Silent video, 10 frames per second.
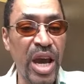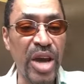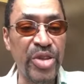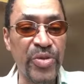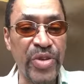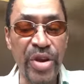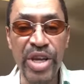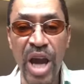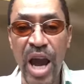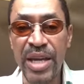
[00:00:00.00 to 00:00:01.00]
They're
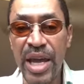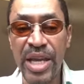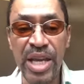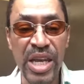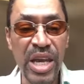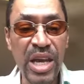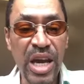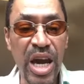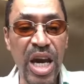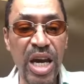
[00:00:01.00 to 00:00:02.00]
very hot-headed.
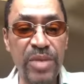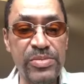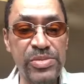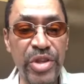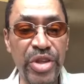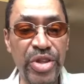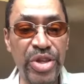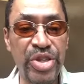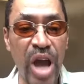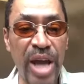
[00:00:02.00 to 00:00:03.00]

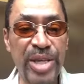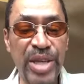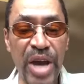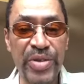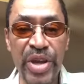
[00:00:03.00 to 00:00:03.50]
The jockeys out